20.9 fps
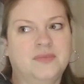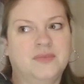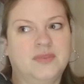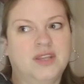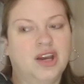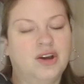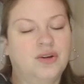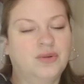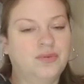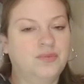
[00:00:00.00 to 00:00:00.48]

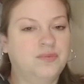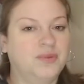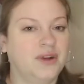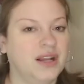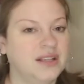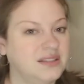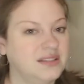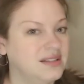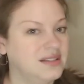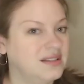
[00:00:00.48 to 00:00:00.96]

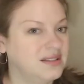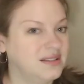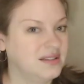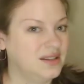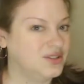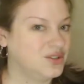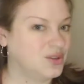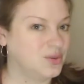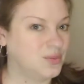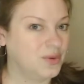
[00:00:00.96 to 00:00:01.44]
Brad's an
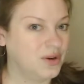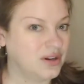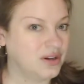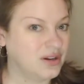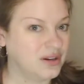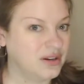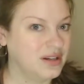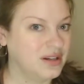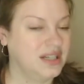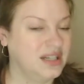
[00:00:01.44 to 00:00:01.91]
essential
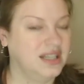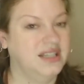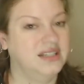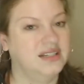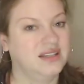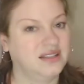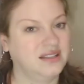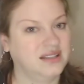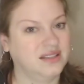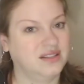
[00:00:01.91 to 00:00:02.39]
worker and he
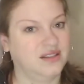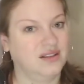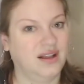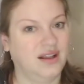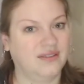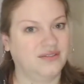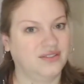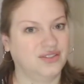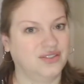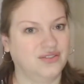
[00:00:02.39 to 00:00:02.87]
does still
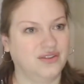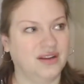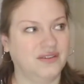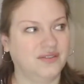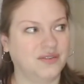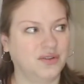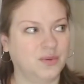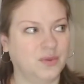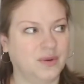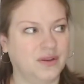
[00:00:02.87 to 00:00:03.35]
have to
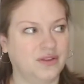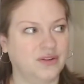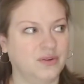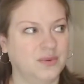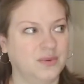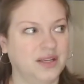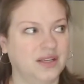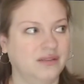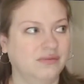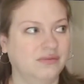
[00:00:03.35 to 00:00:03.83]
travel whether
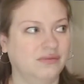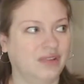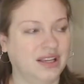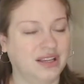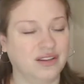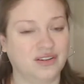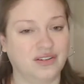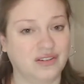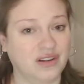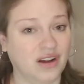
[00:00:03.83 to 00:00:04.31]
we
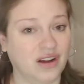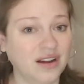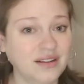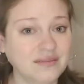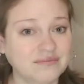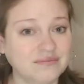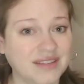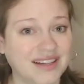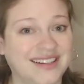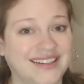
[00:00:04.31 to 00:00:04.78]
like it or
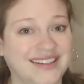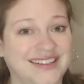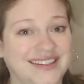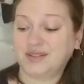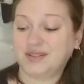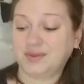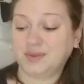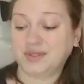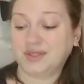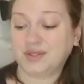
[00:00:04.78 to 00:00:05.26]
not. And
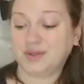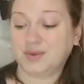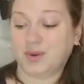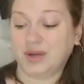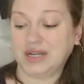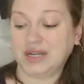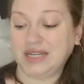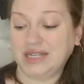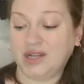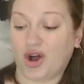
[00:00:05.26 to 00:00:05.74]
this was
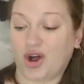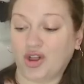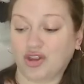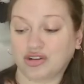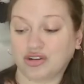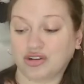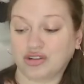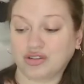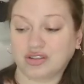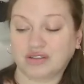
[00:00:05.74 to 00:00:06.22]

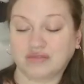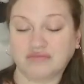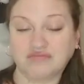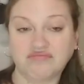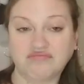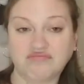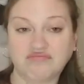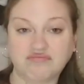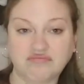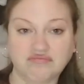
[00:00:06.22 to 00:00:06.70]
$20.
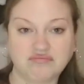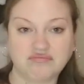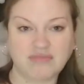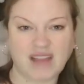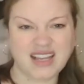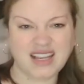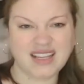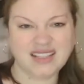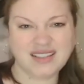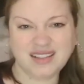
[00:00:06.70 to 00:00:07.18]

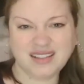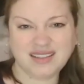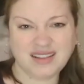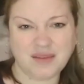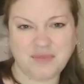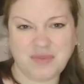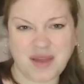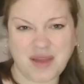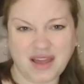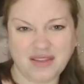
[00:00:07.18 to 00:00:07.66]
I guess that's
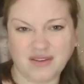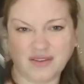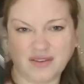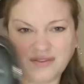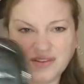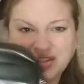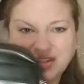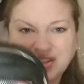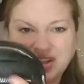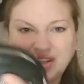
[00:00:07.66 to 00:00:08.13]
not bad though
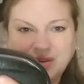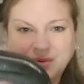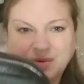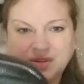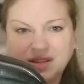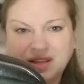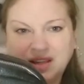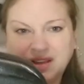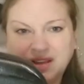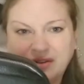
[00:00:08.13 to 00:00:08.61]
for
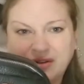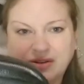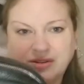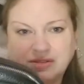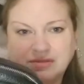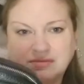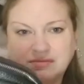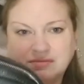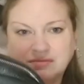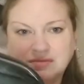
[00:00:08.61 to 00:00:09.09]
genuine leather.